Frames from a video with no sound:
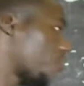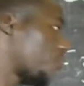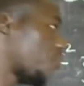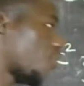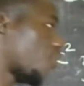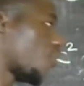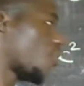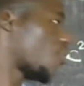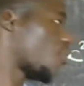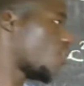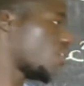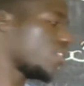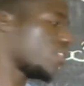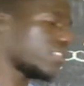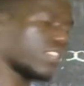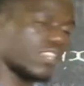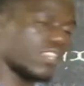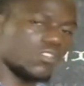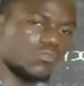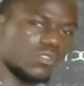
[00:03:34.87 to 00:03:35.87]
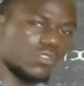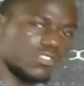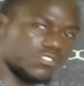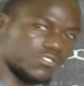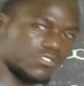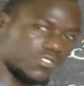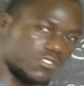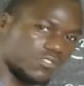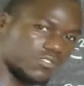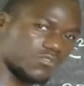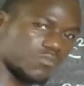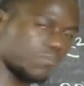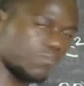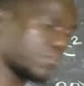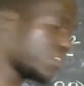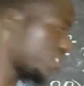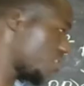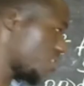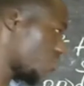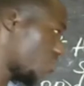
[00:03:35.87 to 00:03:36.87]
for the equation to
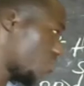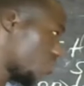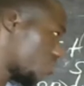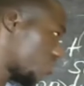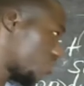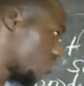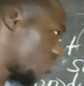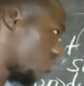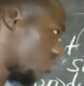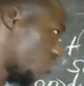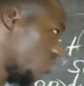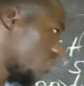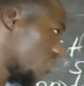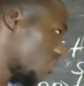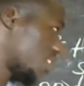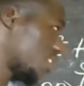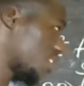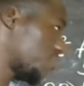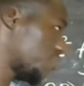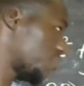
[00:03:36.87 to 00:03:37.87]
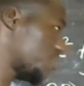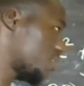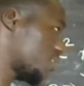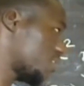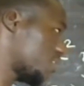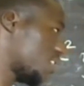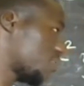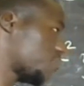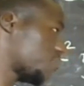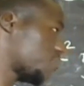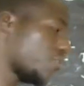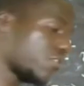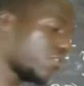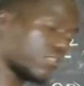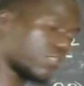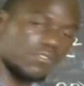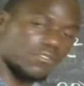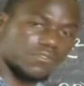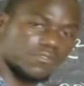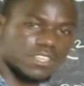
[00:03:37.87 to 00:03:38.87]
be equal to 0, that means that both
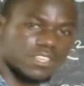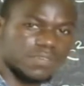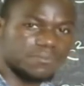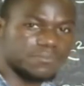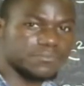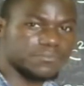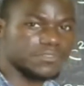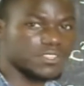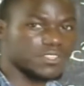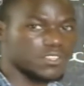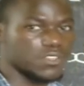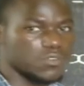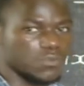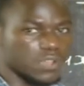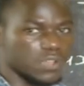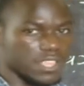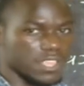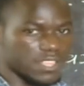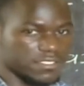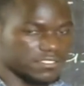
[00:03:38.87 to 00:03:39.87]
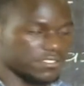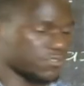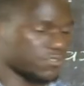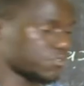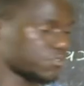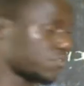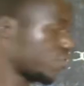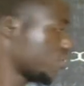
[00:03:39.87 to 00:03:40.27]
of them were 0.